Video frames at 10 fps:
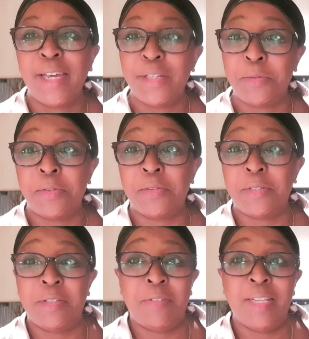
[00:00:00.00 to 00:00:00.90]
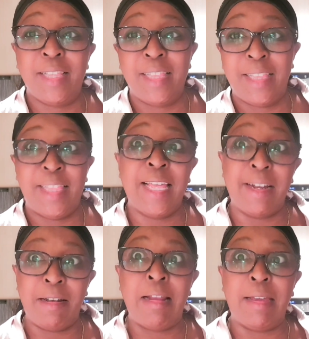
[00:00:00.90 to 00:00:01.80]
It was not even
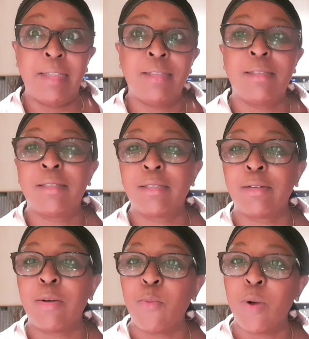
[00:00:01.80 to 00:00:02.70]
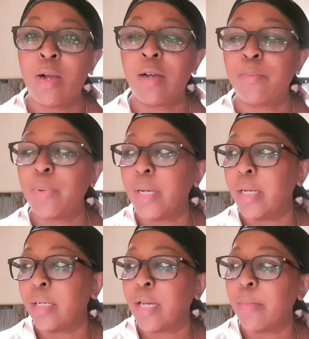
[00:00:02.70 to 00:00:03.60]
that late. So I woke up
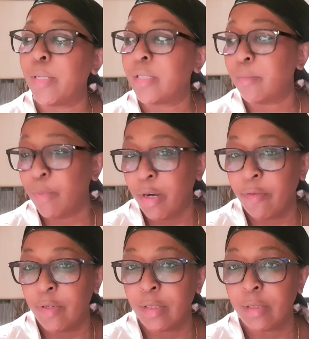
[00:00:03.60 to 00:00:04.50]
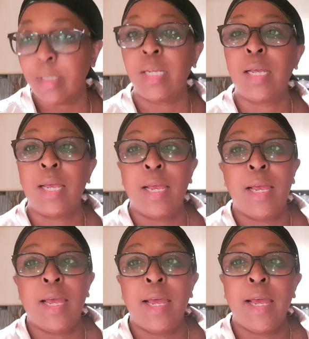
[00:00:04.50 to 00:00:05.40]
and I made some breakfast,
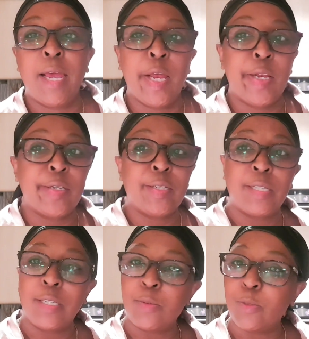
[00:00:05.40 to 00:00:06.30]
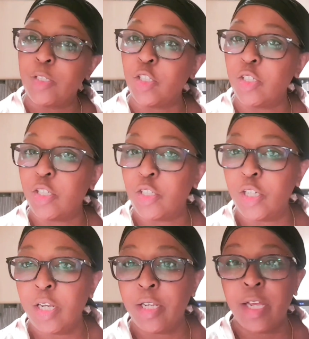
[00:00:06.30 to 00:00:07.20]
and it was just a
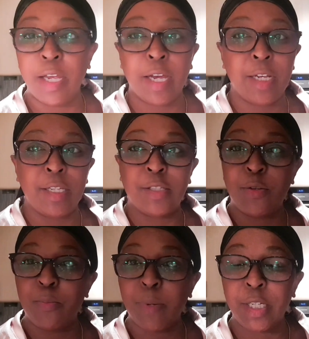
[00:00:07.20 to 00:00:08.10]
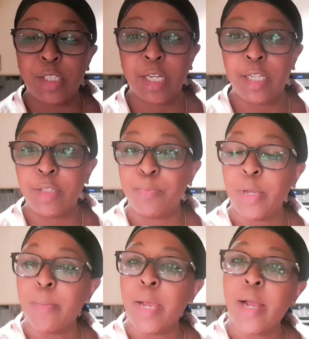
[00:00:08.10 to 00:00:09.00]
chilly day. I didn't do much. I didn't
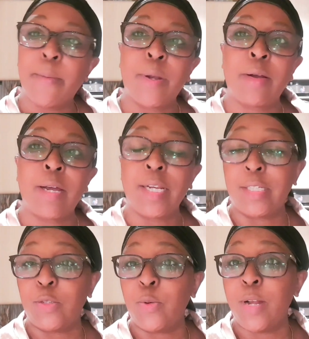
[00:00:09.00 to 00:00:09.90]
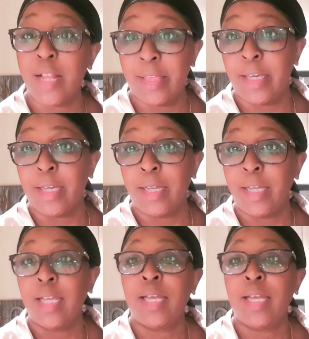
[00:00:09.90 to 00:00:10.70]
pick my camera. I didn't do nothing.